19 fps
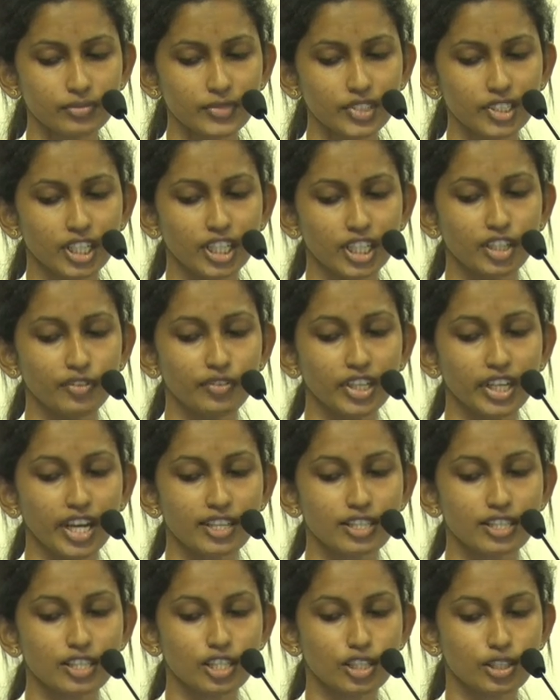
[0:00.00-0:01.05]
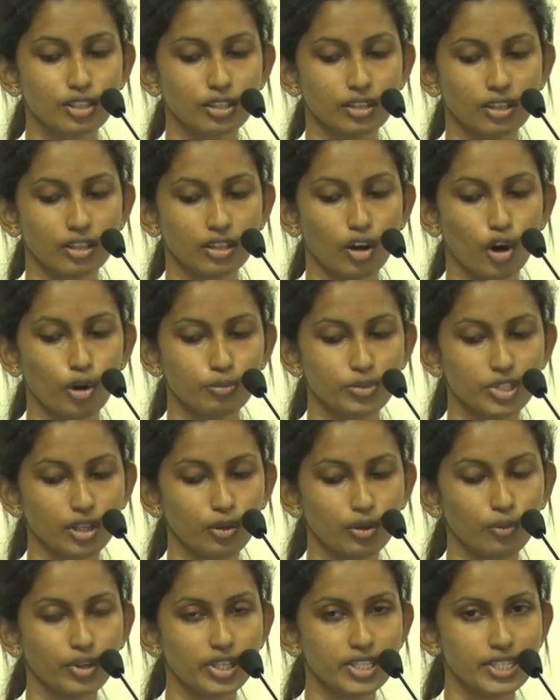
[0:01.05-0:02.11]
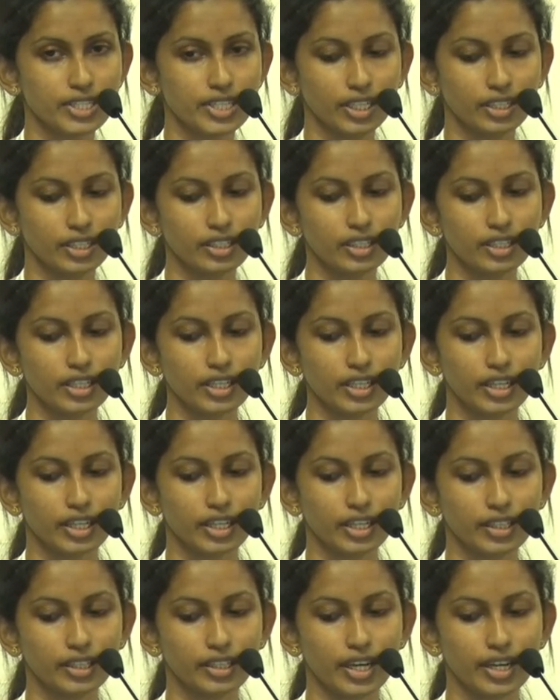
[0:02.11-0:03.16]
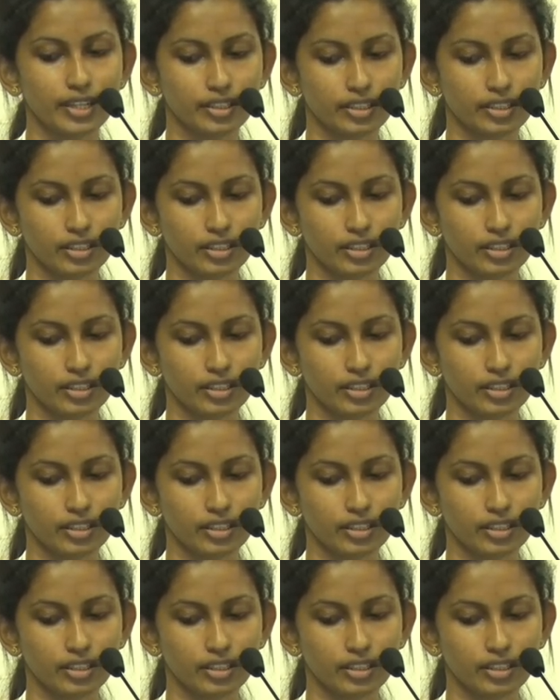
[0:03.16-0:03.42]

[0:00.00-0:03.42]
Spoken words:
here we can observe a signal in that